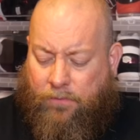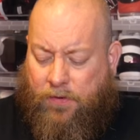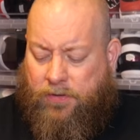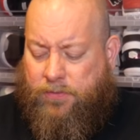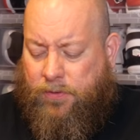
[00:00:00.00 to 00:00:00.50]

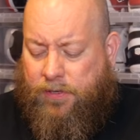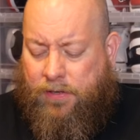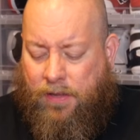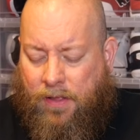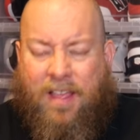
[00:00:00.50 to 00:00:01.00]
first one,
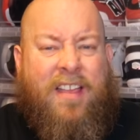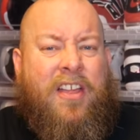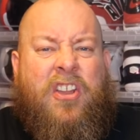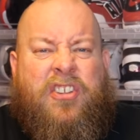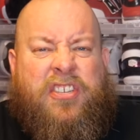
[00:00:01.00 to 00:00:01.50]

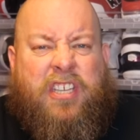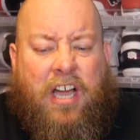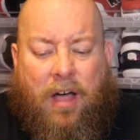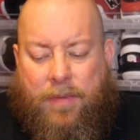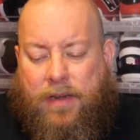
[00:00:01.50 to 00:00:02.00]
just the
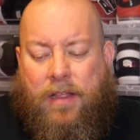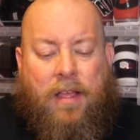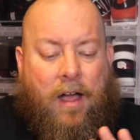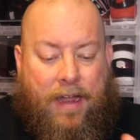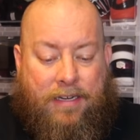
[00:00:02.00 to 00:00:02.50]
common
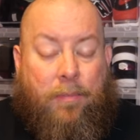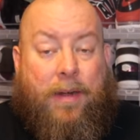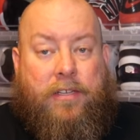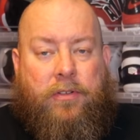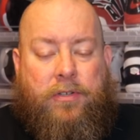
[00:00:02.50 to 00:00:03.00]
Hot Topic
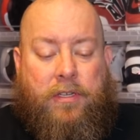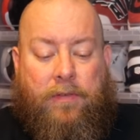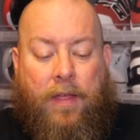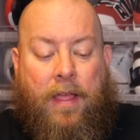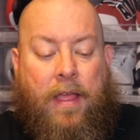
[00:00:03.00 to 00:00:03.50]

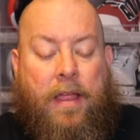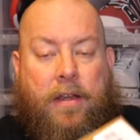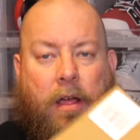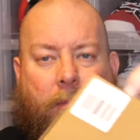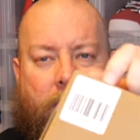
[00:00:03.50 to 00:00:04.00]
exclusive.
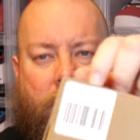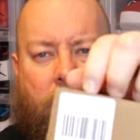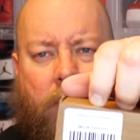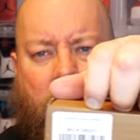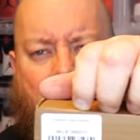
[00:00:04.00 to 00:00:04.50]
Number
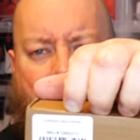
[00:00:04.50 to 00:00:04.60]
two,